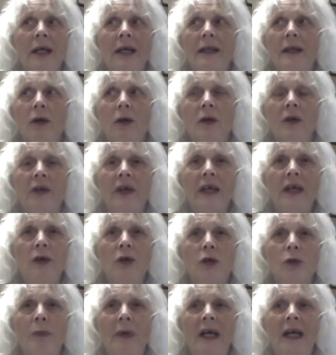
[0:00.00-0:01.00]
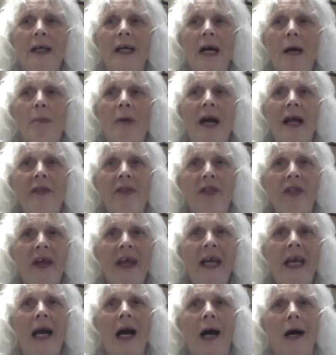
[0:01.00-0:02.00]
The whole thing goes belly up and
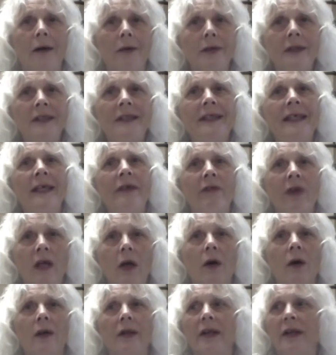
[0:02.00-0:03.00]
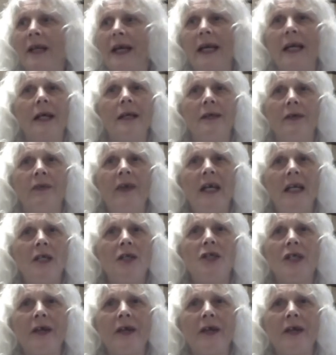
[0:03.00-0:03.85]
they are receiving all the negative energy